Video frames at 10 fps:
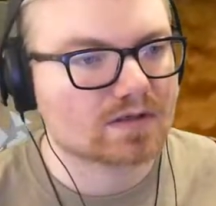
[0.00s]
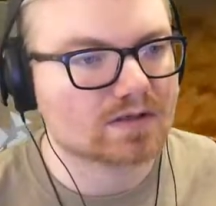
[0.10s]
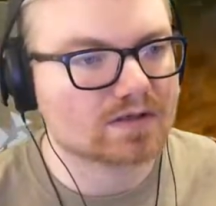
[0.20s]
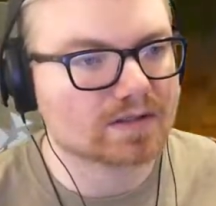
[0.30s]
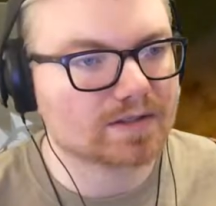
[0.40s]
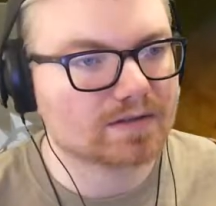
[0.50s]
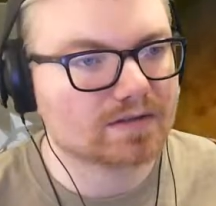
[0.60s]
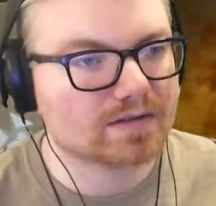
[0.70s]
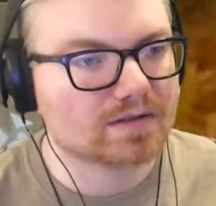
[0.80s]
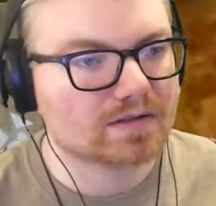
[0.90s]
Alright.
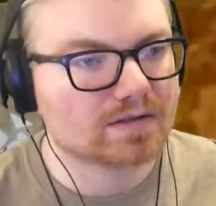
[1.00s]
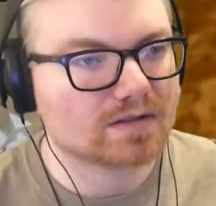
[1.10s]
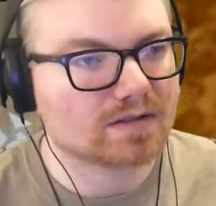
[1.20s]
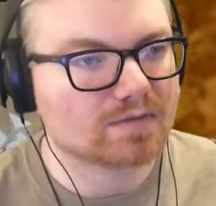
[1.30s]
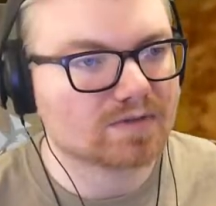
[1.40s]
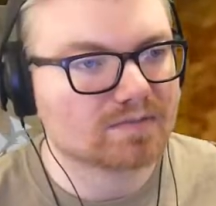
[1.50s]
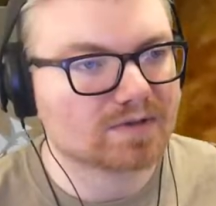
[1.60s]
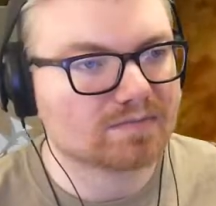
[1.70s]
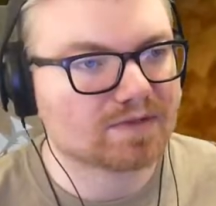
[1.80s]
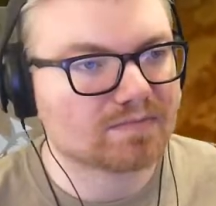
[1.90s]
Up,
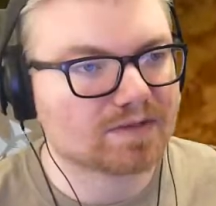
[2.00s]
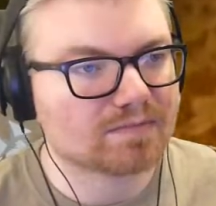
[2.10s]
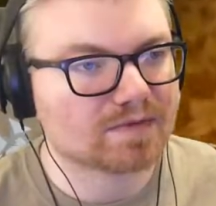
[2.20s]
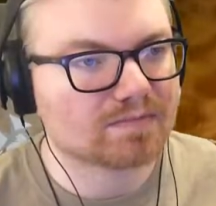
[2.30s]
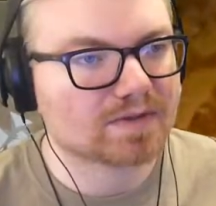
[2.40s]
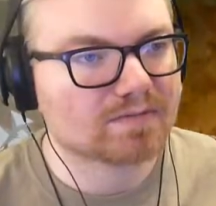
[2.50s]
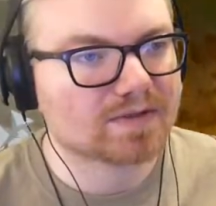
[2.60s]
up, up, up, up, up,